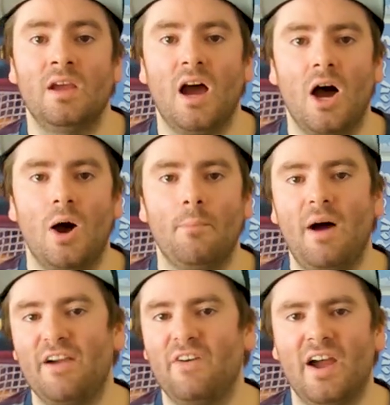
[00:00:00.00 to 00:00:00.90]

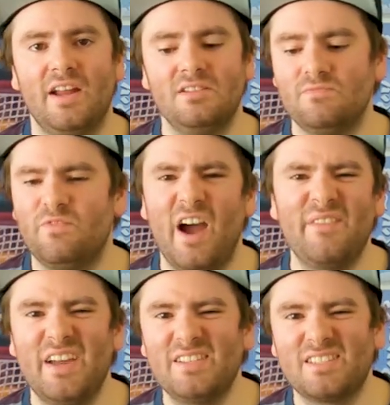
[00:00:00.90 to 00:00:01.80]
I find
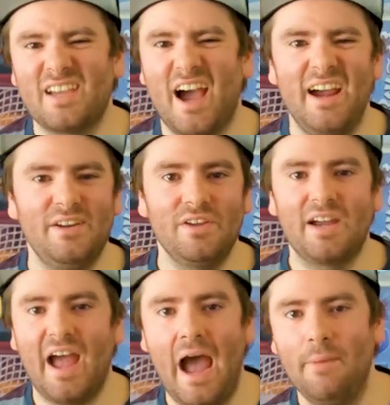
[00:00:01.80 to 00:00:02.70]
5/8 is kind of like
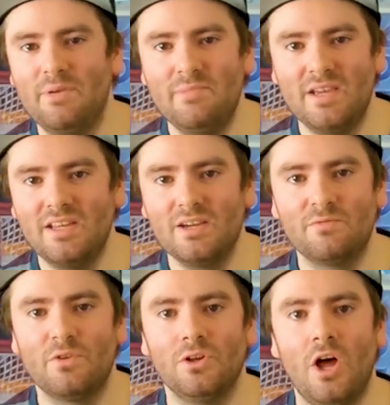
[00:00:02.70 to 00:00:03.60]
a happy medium
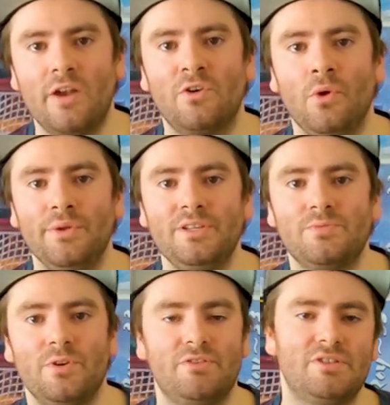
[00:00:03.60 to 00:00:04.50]
for a lot of goalies
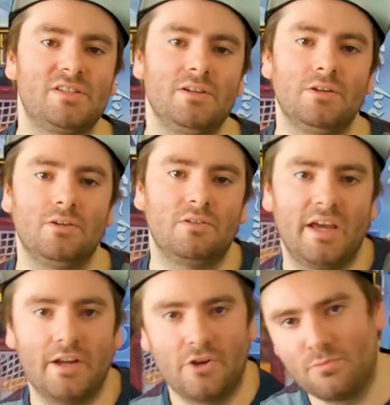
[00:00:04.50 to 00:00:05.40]
where you could still
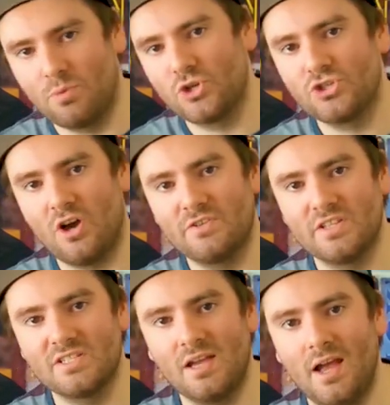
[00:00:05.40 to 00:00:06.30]
get a good push off to
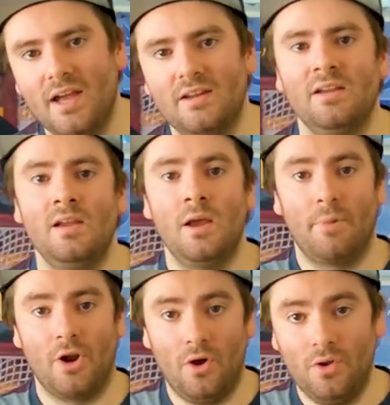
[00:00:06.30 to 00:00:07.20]
the side,
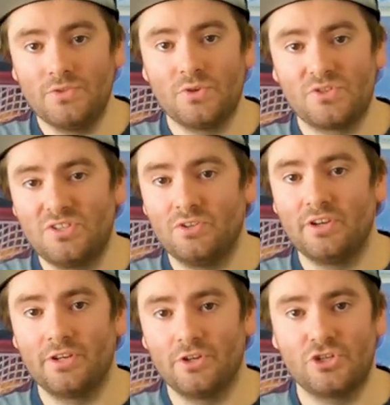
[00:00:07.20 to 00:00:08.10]
but also still
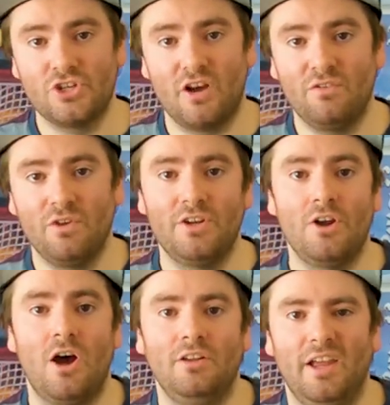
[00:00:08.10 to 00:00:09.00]
get a good shuffle and
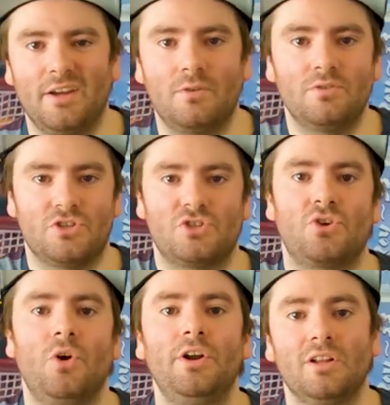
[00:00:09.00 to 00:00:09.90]
not like
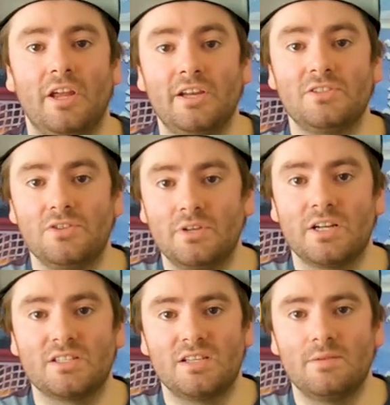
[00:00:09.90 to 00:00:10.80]
destroy your legs doing it
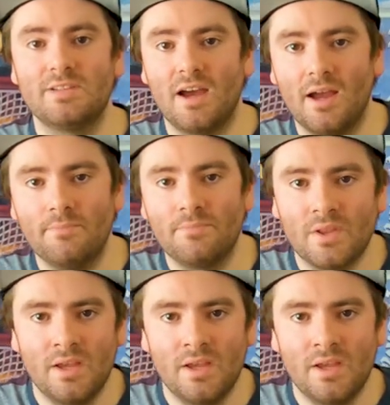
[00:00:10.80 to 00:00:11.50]
at the same time.